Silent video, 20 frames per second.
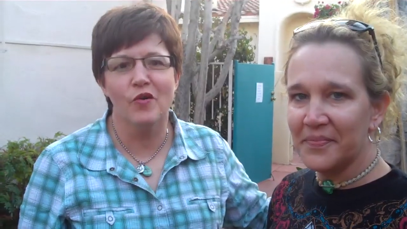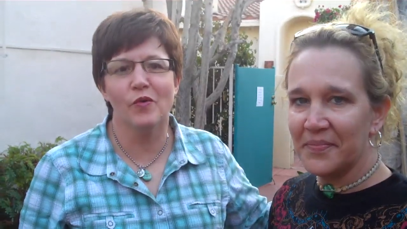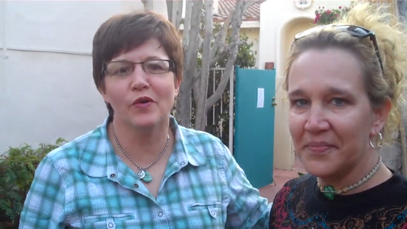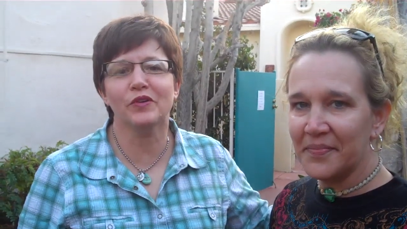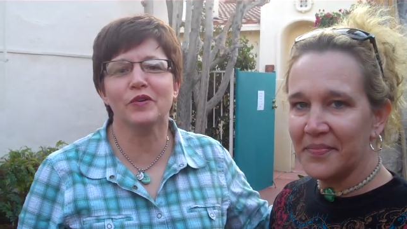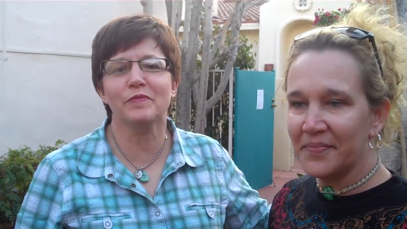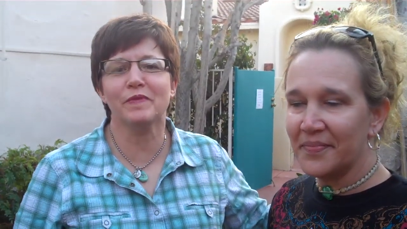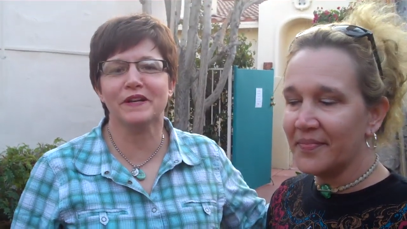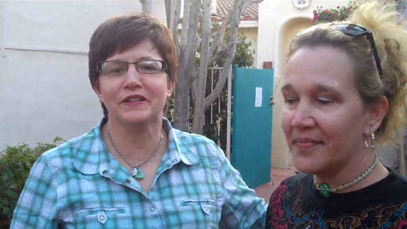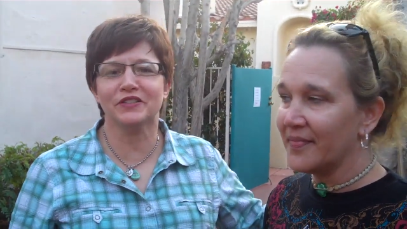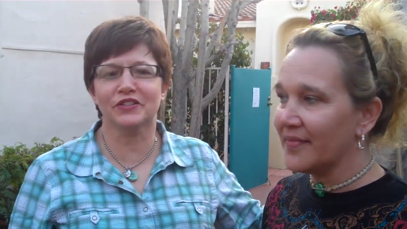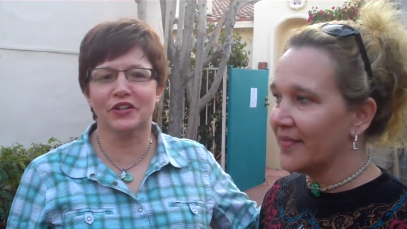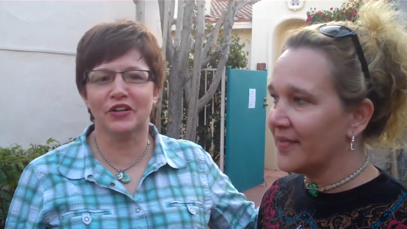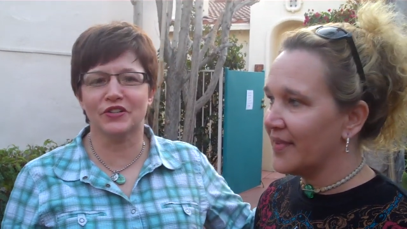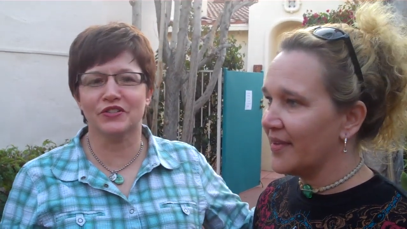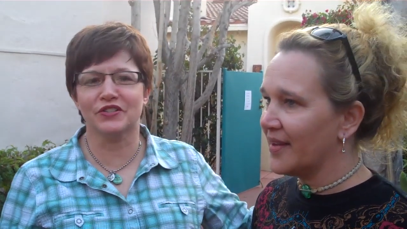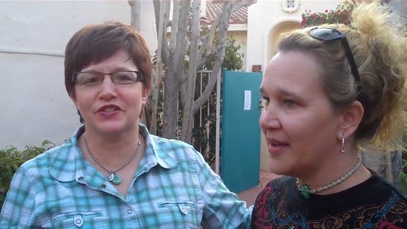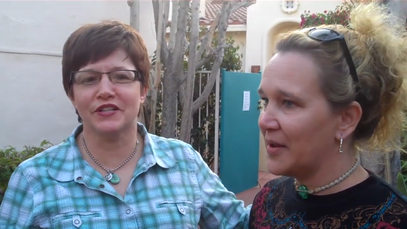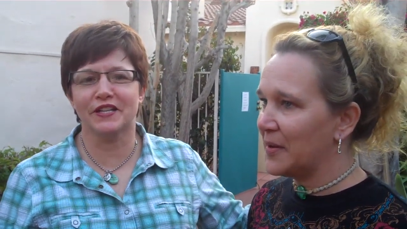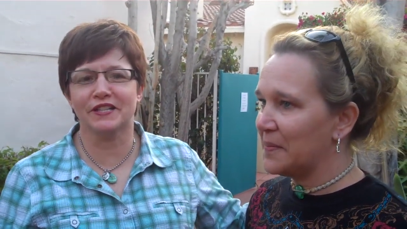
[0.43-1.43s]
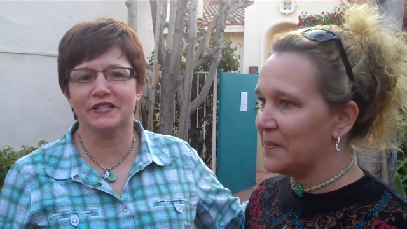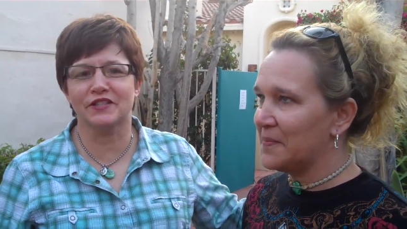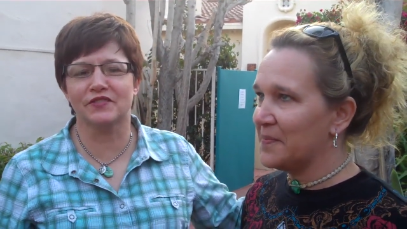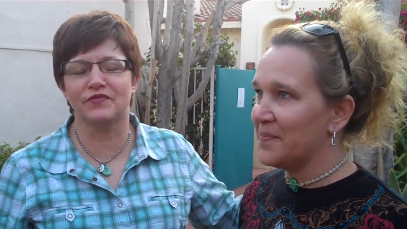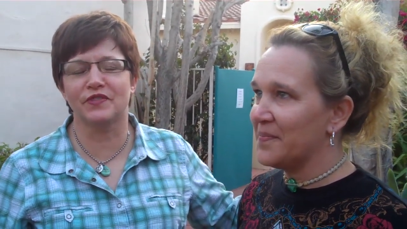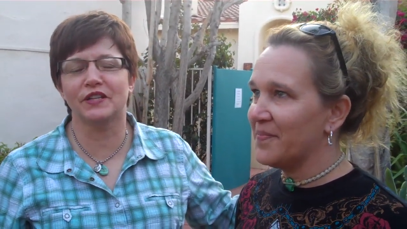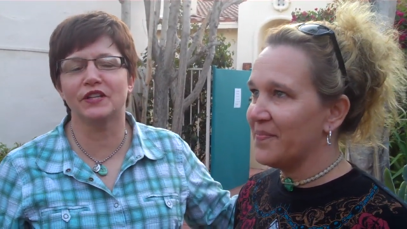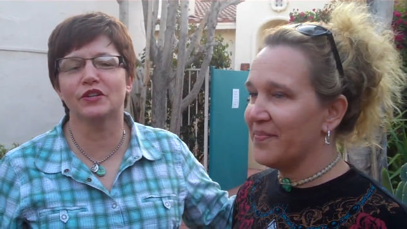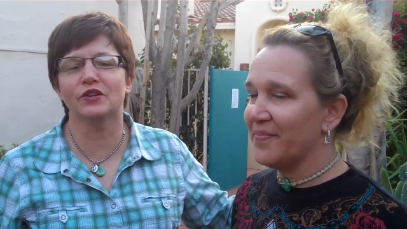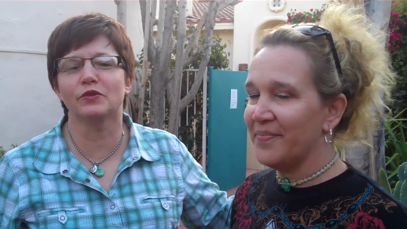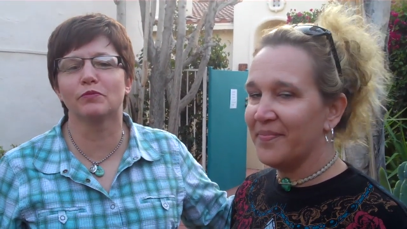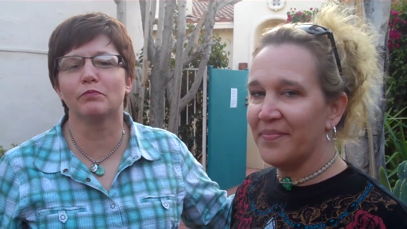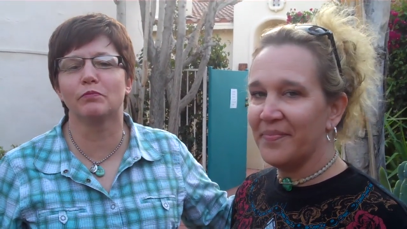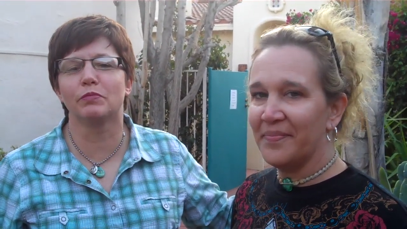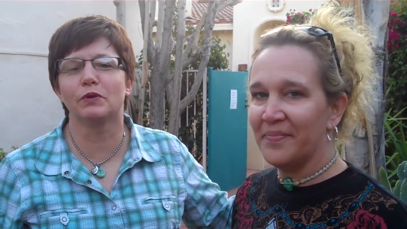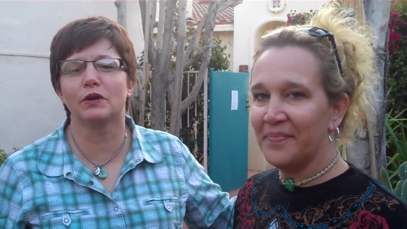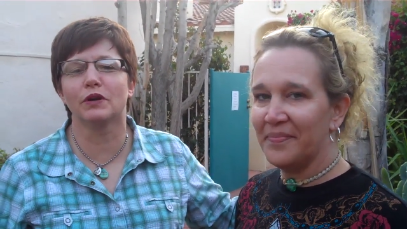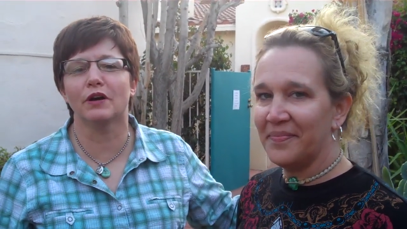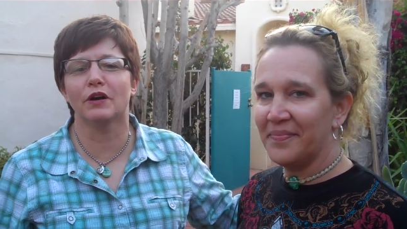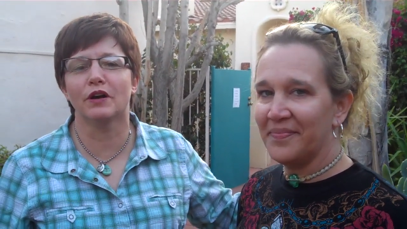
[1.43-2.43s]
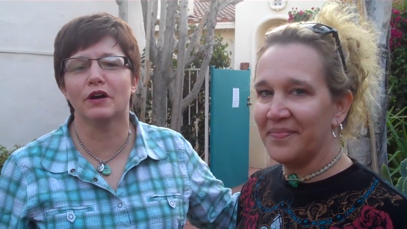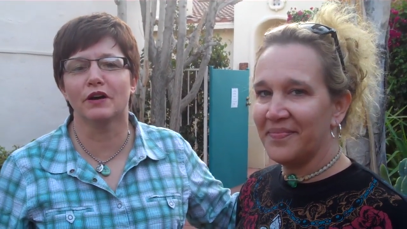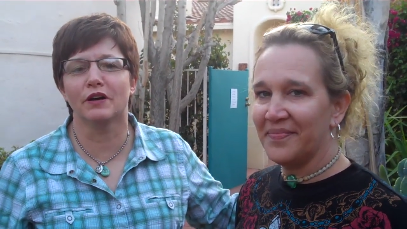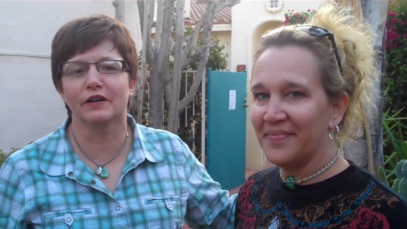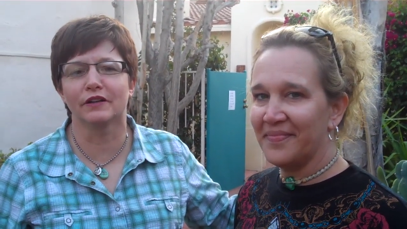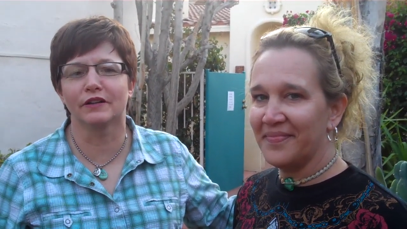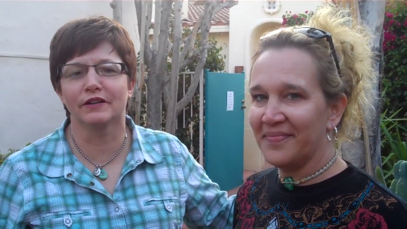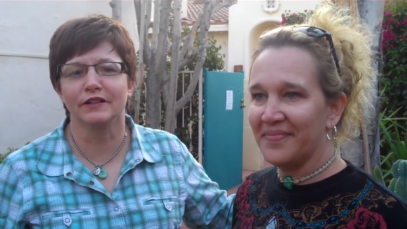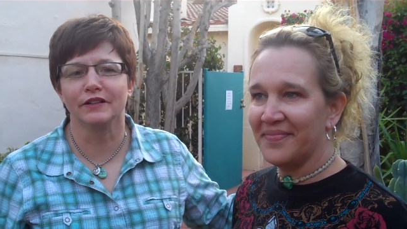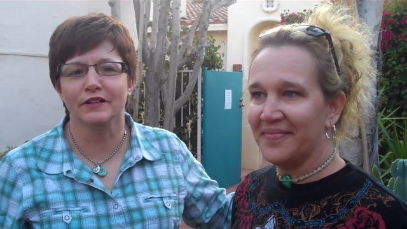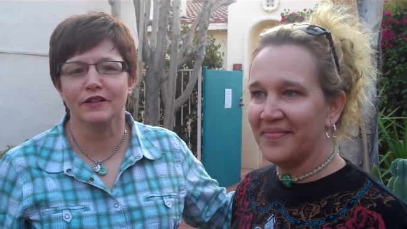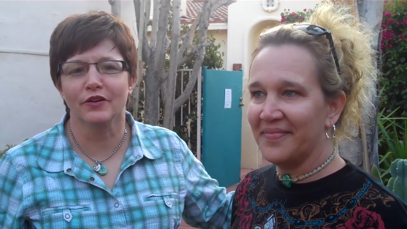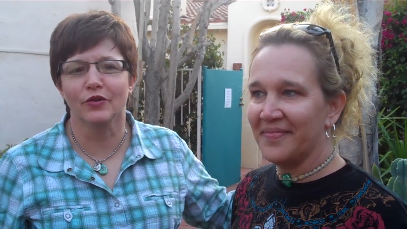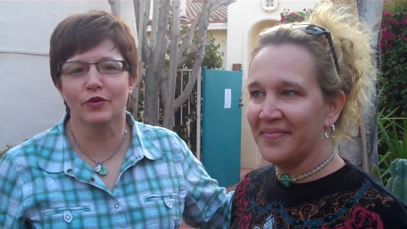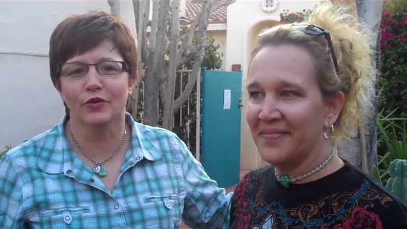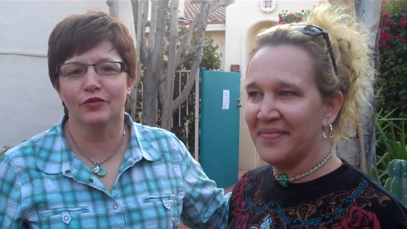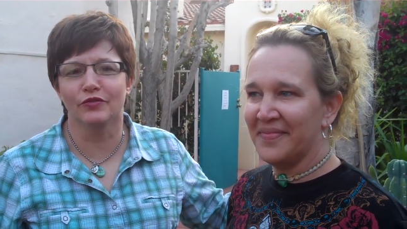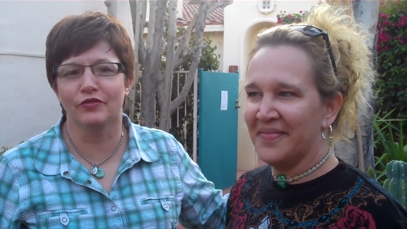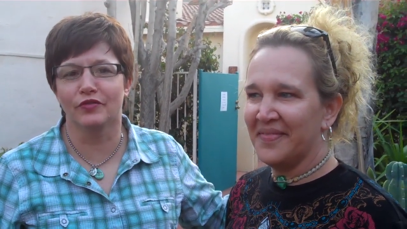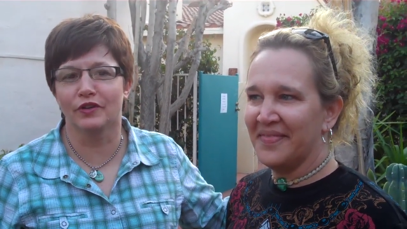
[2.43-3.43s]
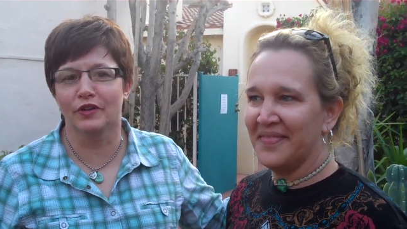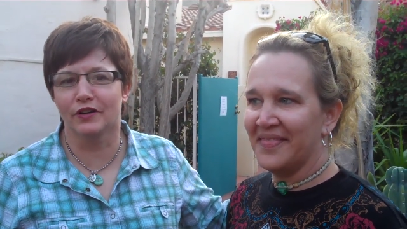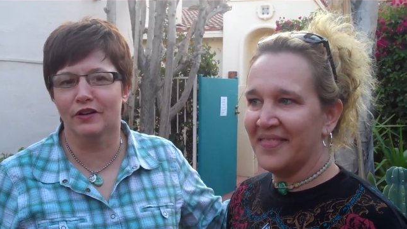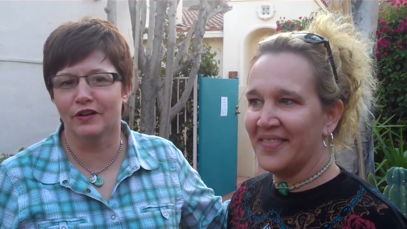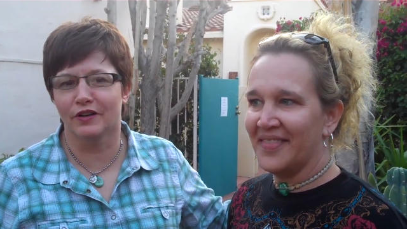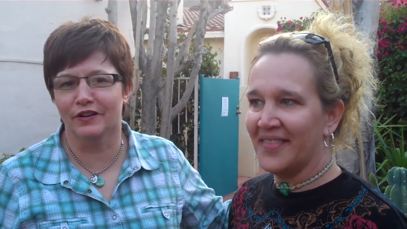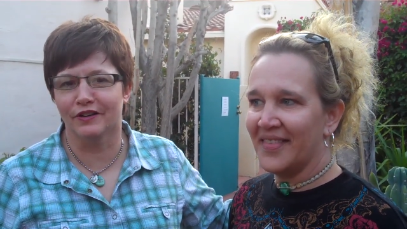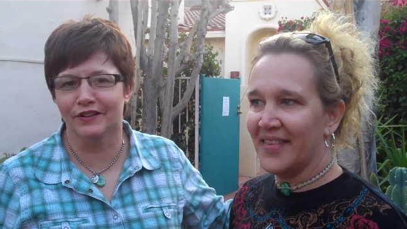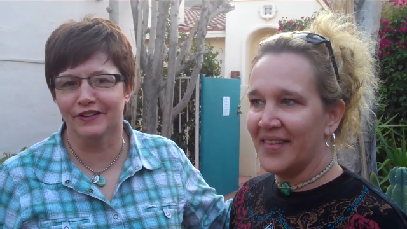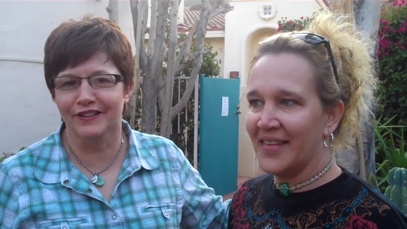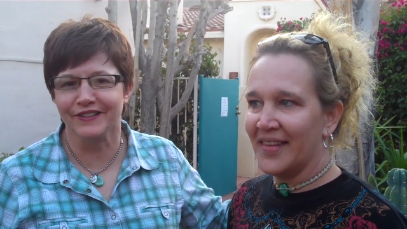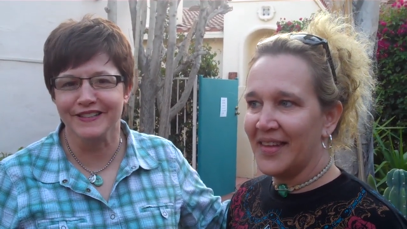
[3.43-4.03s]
Speaker 1: Welcome back to Carsen Taite's video blog or vlog.